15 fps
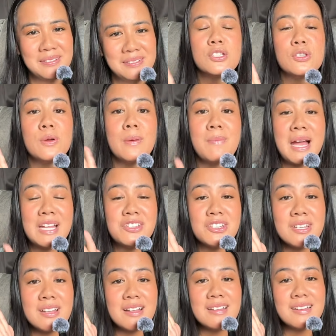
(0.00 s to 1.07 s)
So
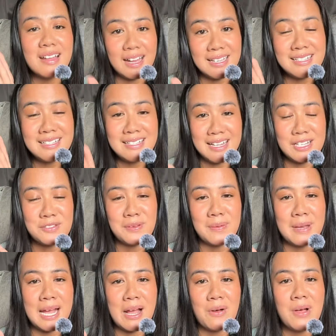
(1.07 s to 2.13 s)
imagine 90 days from
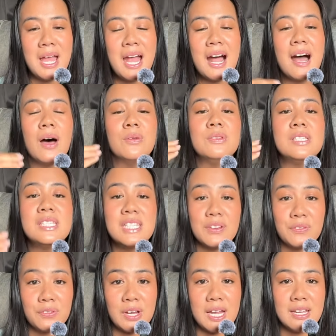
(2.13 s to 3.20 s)
now how
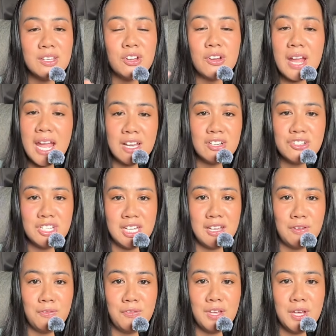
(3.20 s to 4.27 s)
different your energy
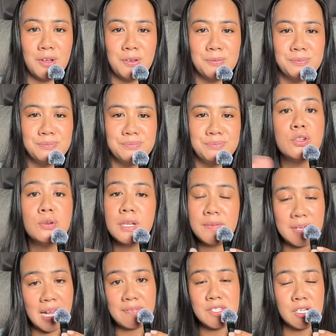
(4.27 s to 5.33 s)
can feel. You don't
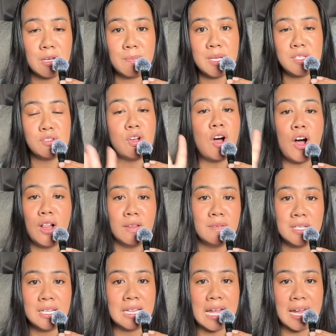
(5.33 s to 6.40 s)
even have to commit to all of
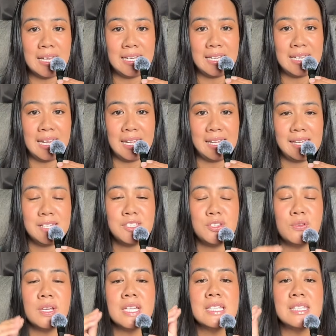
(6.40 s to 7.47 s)
the 90 days. You
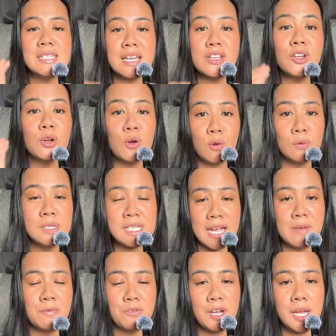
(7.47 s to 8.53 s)
can set your own
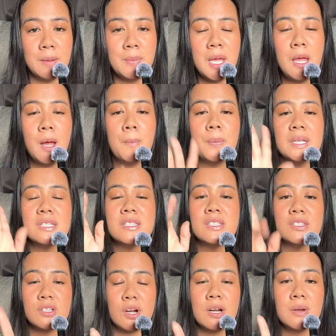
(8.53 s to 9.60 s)
time frame, but
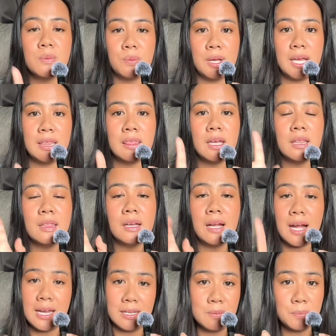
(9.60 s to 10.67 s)
start with the
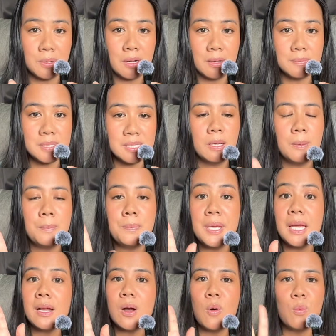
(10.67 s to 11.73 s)
guided prompts.
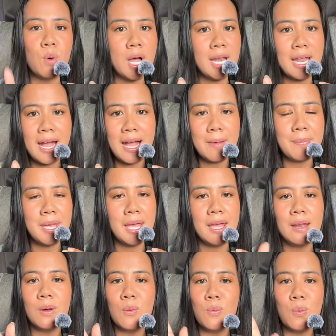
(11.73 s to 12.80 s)
Pick one
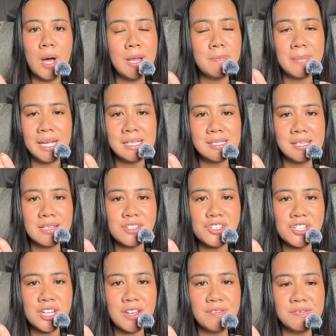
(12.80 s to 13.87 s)
habit, one mindset
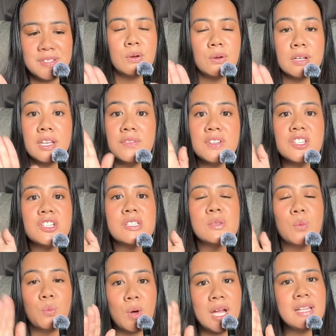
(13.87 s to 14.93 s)
shift, or even just
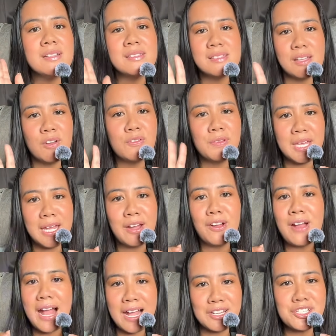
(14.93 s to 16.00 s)
one self care
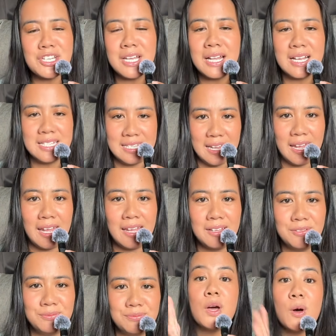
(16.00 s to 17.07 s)
action a day.
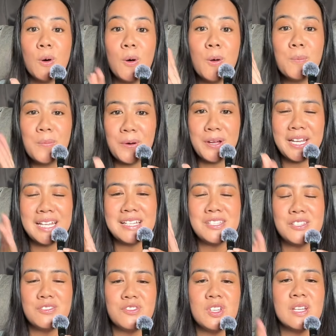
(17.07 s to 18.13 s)
The whole point is
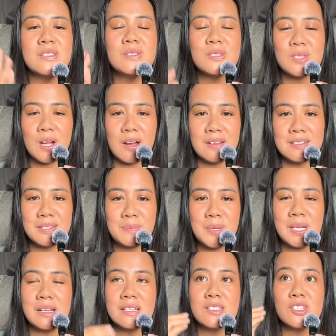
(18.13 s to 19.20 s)
to just start
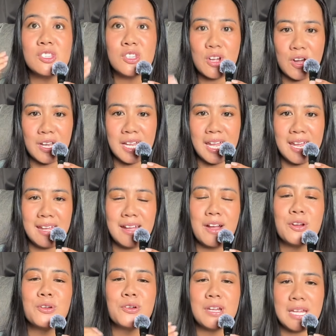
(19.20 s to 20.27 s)
because starting
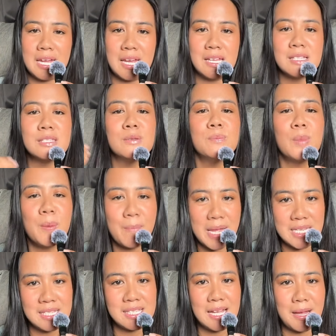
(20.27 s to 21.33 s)
creates
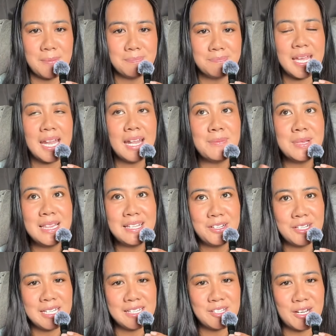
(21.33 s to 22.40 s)
momentum. And I'm
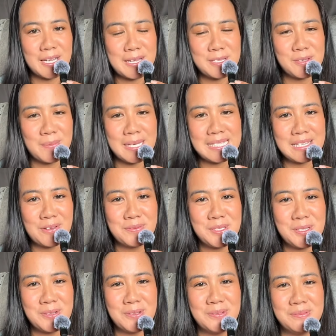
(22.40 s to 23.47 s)
literally talking to myself
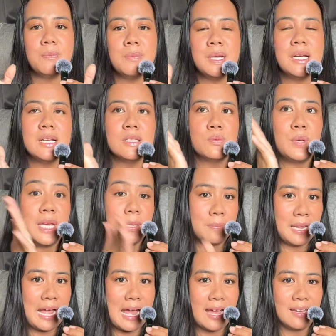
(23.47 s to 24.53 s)
too because we can
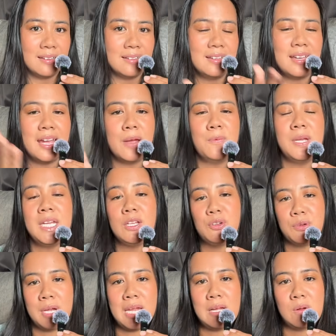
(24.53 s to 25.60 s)
plan and we can
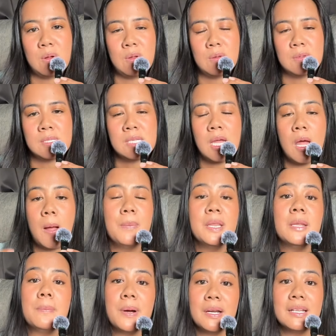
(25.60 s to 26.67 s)
create goals, but
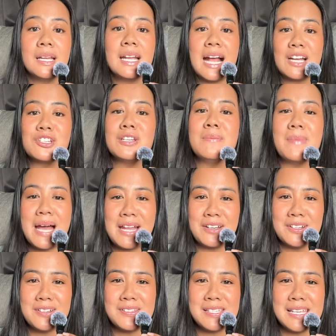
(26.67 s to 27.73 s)
the part that actually
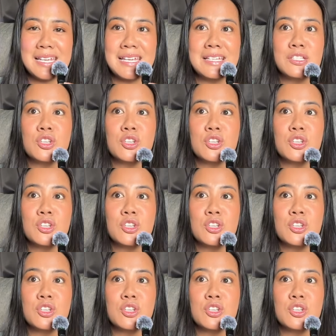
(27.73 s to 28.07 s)
matters is